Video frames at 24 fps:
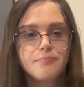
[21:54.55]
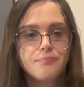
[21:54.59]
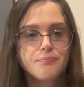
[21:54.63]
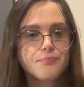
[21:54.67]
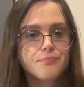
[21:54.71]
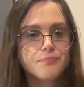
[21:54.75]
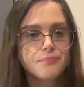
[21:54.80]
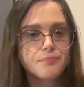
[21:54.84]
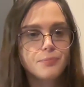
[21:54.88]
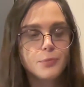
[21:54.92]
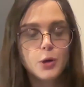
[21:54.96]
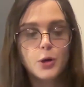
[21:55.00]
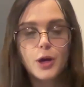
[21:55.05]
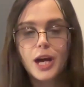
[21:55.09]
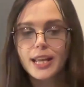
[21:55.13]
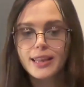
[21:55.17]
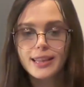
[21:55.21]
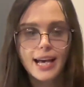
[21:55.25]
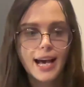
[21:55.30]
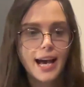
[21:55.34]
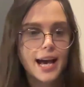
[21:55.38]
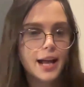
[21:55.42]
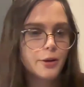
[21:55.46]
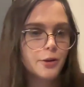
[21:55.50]
you get
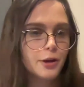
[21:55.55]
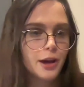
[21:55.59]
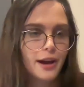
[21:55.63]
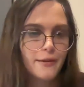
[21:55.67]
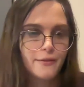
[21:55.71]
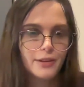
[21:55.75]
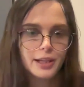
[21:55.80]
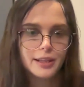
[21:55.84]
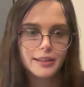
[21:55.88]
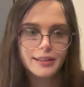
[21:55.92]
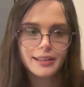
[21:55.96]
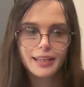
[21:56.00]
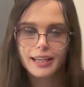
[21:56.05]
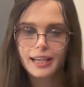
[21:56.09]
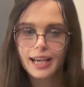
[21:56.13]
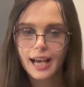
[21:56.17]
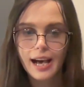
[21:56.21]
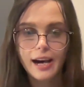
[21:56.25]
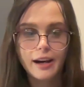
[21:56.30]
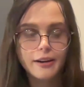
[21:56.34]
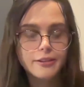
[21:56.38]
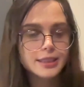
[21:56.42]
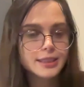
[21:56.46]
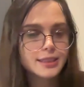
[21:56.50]
that, or you have anything
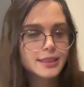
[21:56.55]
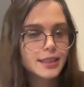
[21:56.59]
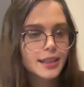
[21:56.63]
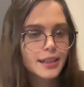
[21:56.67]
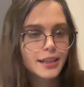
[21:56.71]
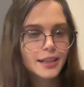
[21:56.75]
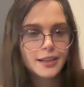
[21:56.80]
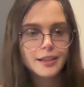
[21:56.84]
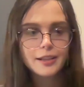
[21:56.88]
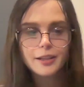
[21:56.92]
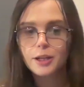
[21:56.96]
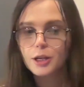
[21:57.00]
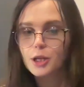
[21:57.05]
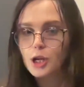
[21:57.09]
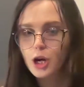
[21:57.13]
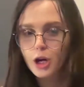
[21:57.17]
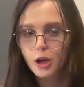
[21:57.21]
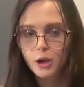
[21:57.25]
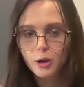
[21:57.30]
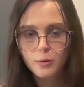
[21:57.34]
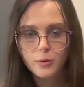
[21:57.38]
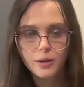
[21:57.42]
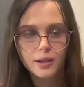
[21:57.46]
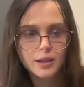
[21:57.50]
else, you
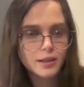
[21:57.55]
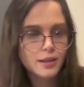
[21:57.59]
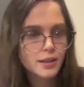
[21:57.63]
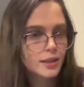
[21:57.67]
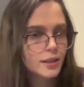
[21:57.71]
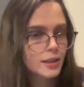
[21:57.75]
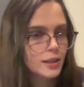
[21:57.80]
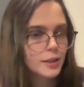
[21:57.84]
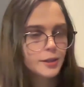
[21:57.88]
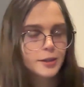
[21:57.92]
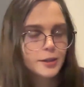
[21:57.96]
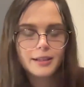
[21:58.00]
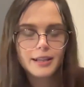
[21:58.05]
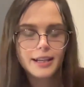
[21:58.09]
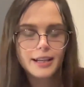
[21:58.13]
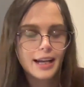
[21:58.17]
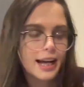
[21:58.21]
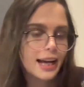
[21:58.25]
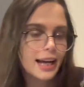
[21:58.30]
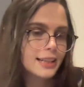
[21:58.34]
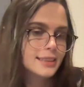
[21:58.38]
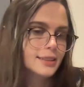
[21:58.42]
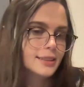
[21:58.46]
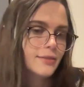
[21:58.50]
know,
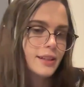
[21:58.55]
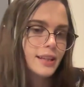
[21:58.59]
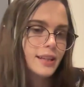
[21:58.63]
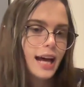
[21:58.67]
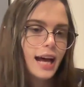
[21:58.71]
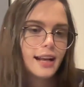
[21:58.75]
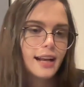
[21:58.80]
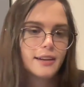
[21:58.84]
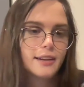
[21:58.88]
and stuff like that. And if